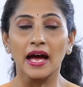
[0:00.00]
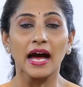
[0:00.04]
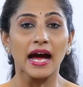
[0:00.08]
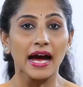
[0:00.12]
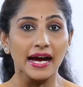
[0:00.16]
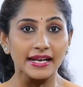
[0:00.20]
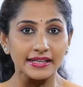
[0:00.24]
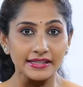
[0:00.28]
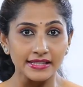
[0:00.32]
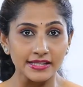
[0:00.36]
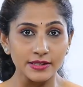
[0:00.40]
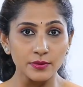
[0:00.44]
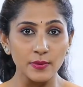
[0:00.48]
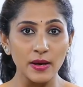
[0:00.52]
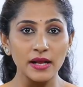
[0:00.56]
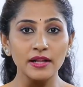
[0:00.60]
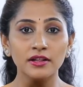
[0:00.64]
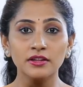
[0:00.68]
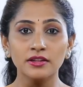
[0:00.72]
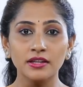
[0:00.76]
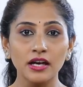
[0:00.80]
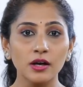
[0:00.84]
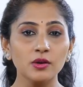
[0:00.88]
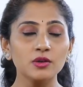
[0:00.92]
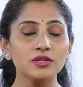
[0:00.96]
and
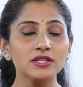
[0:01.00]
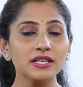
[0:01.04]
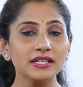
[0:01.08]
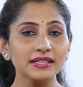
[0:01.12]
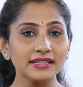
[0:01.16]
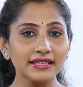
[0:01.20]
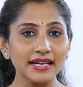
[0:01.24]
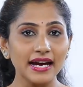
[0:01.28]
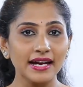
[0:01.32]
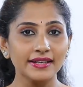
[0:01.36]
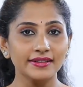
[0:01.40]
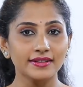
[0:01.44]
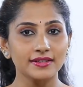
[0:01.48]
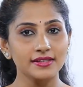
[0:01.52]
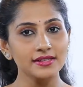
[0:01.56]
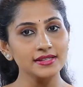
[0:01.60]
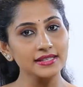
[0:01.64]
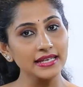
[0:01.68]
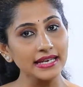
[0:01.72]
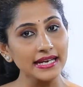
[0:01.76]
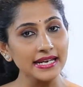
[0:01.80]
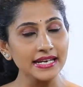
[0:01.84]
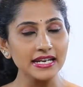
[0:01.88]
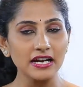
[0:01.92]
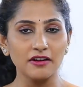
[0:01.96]
12,000 candles
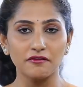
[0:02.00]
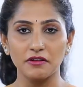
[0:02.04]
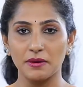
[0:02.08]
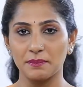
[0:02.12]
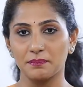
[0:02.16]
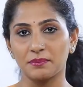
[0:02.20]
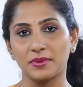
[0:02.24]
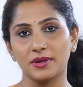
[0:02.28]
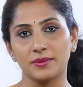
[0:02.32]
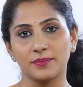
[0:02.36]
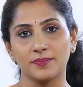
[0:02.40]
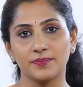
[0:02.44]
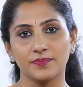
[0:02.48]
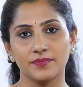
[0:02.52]
in November.